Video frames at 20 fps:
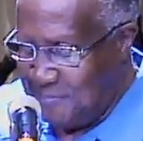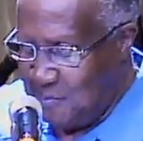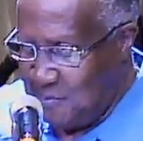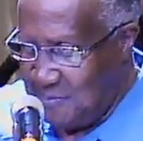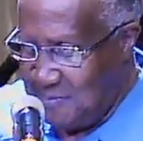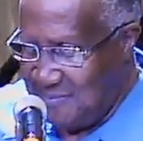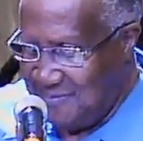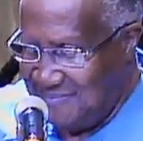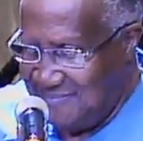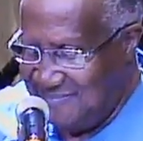
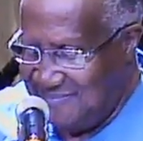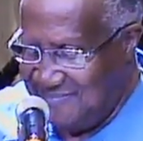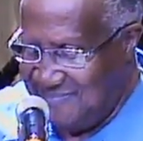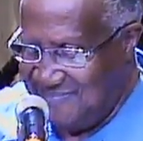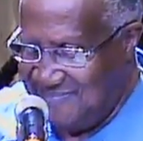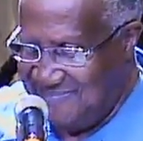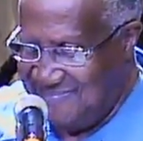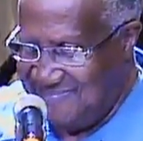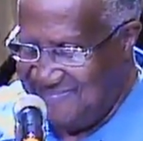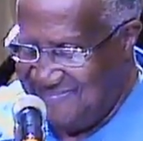
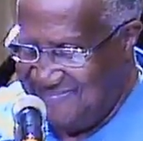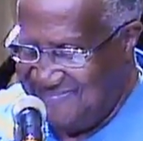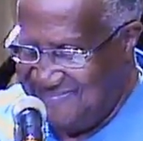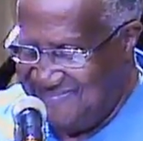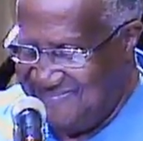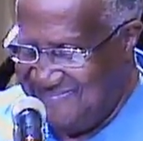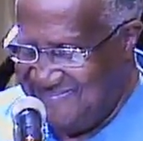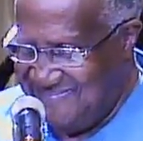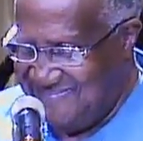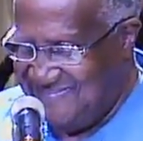
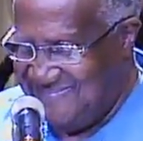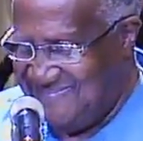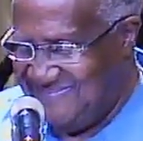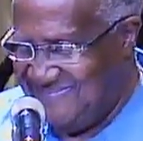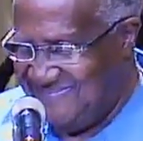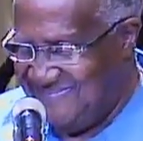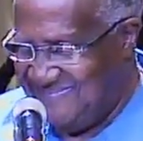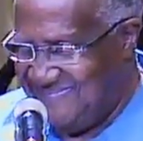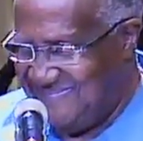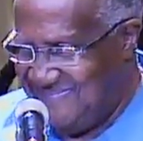
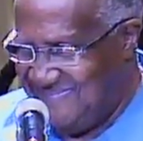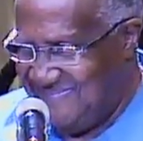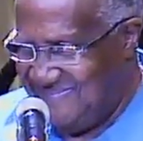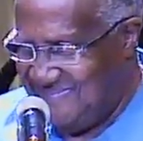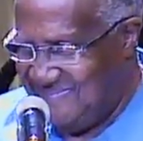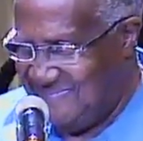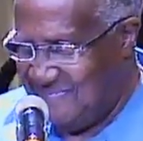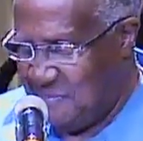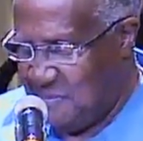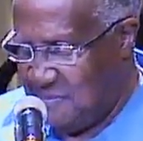
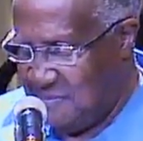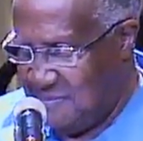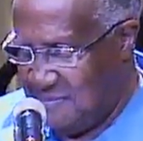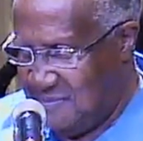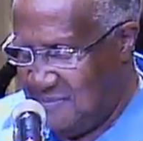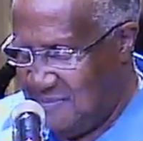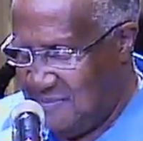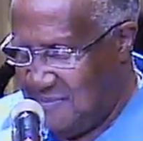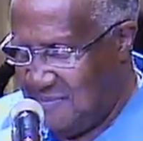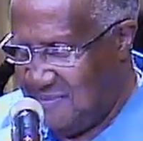
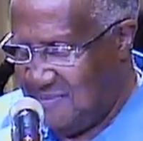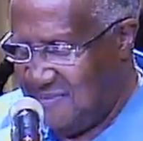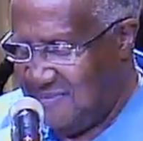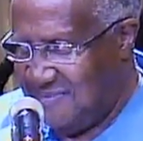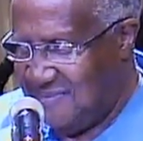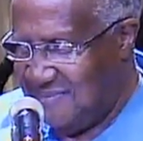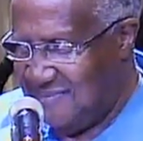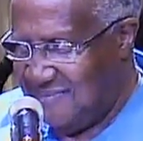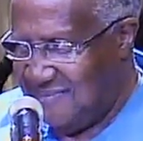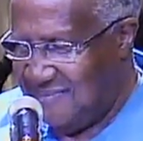
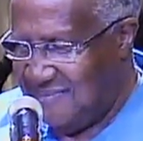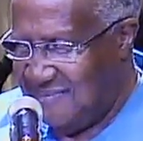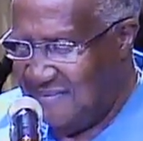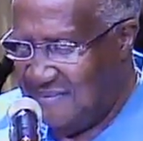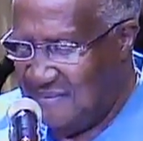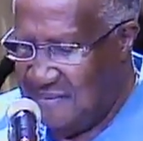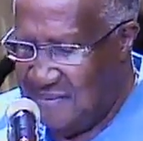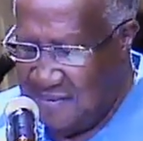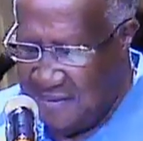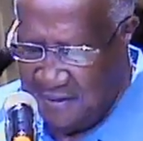
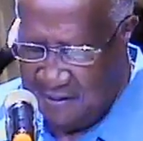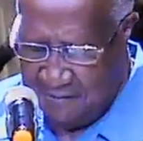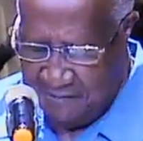Nothing is said.